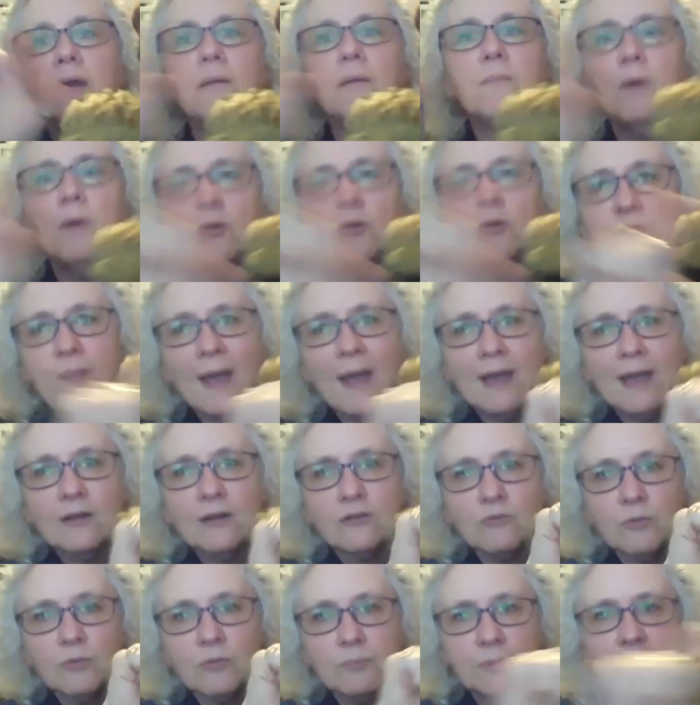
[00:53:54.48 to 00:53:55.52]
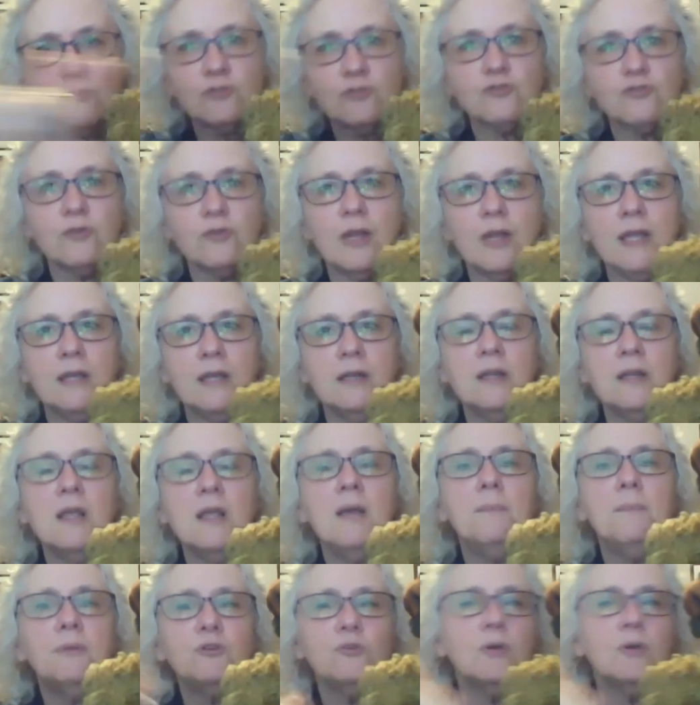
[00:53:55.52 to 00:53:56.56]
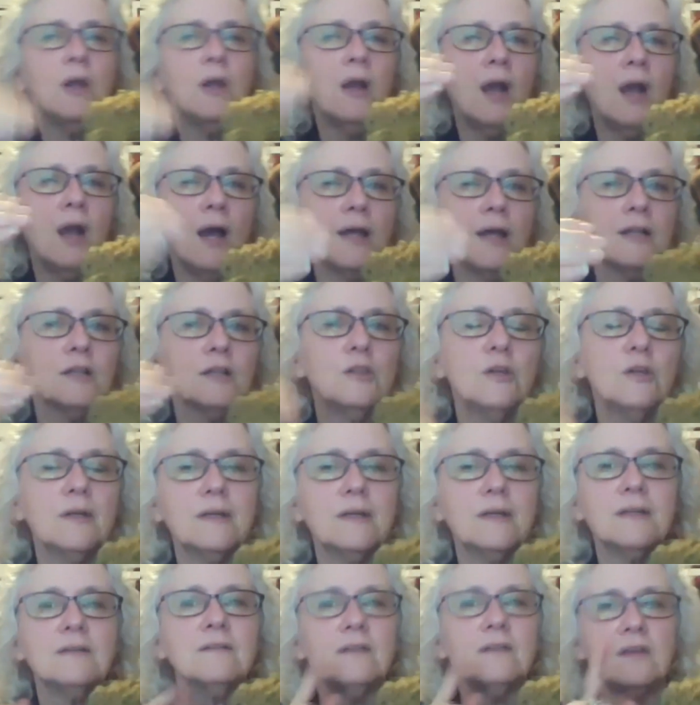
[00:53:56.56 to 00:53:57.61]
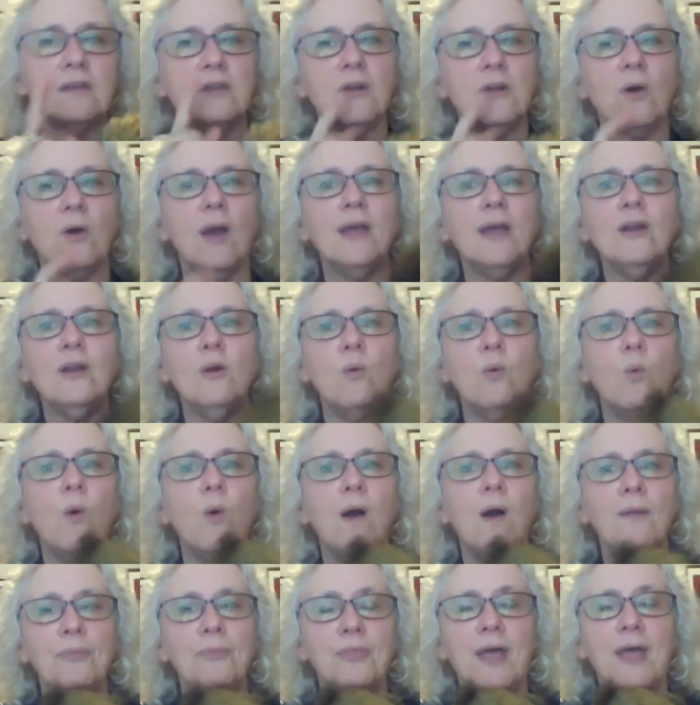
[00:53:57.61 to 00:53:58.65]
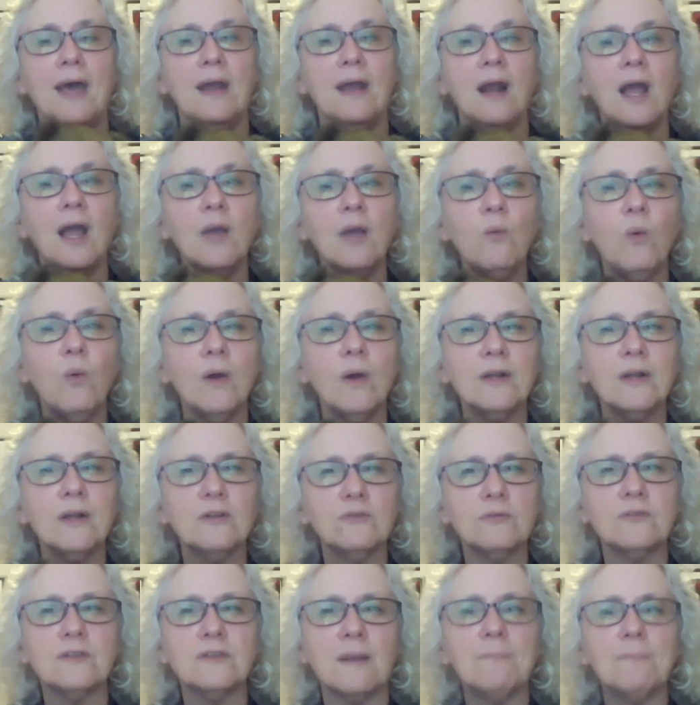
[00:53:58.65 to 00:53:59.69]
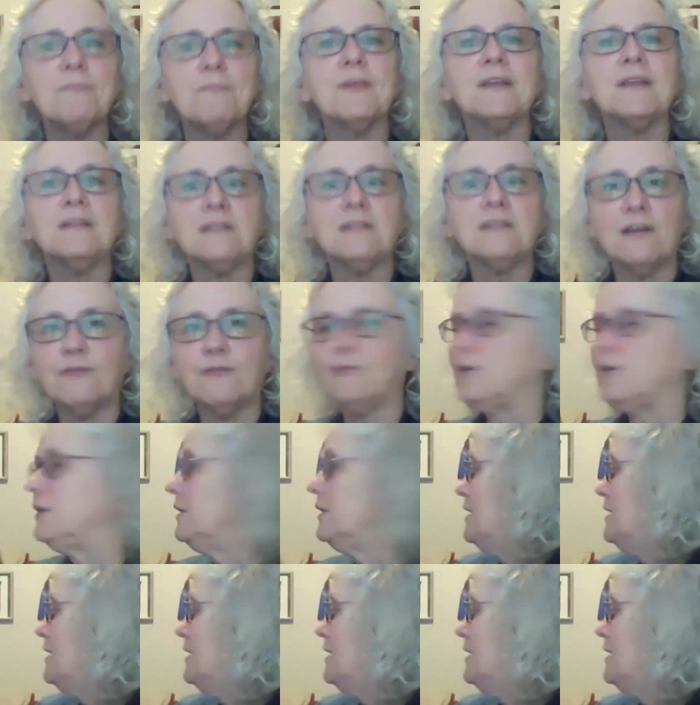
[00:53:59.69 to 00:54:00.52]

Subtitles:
Most patterns would be straight, but you can kind of look at it and say, I don't want that. I want to do something different.